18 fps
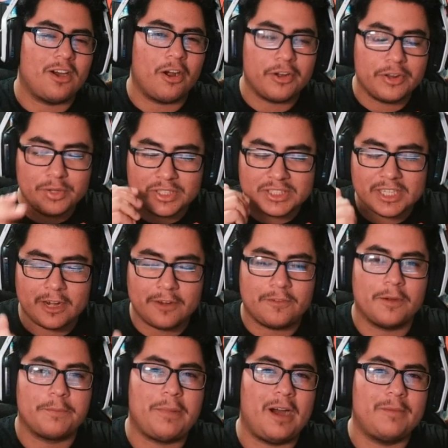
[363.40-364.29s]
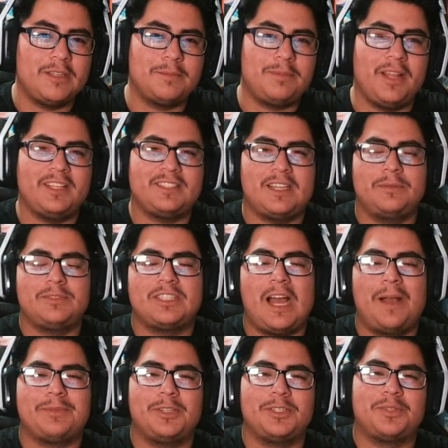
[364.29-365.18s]
Are you excited for Poppy Playtime
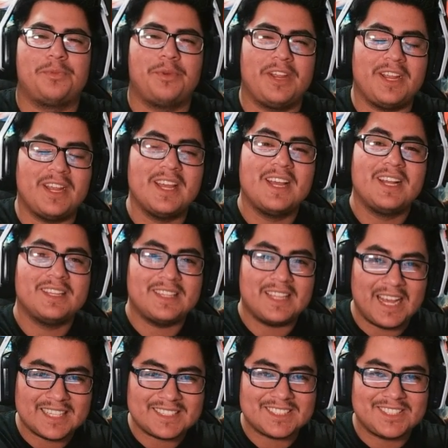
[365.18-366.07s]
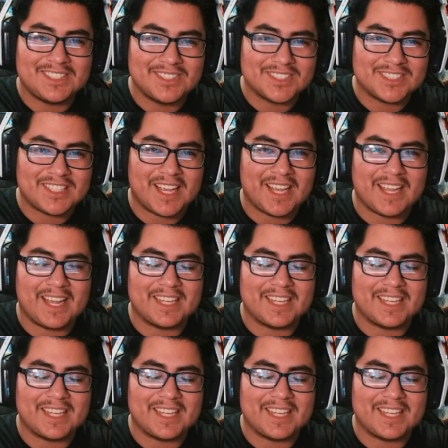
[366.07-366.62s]
Chapter 3 next Tuesday?